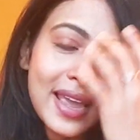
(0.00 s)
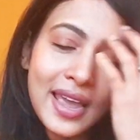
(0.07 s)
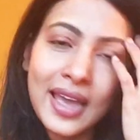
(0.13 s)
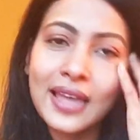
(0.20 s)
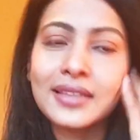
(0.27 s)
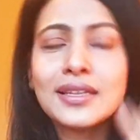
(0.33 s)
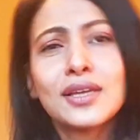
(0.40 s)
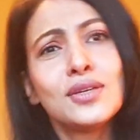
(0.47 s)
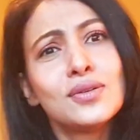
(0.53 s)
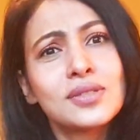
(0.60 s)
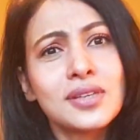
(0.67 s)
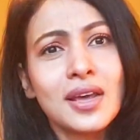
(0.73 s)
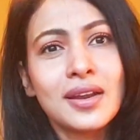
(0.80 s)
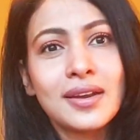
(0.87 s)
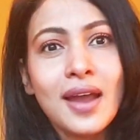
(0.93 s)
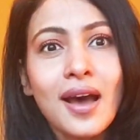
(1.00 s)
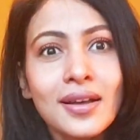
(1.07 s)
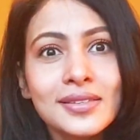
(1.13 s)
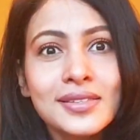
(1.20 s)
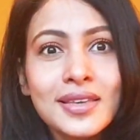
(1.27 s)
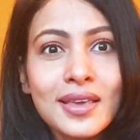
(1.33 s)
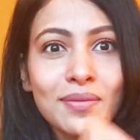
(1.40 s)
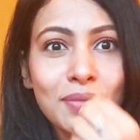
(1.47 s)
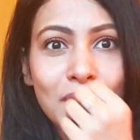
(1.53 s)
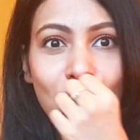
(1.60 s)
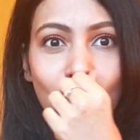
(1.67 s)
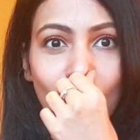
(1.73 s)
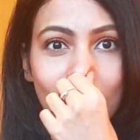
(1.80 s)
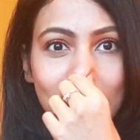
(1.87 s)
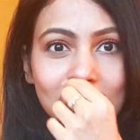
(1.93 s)
and then you started asking me,
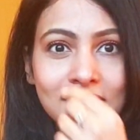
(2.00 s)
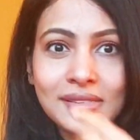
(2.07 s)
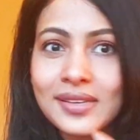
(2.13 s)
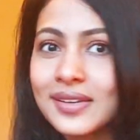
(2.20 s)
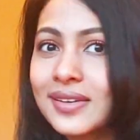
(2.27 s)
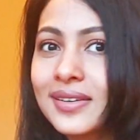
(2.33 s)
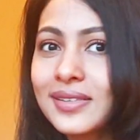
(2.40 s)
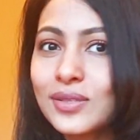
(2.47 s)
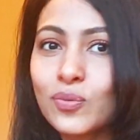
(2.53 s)
what is this?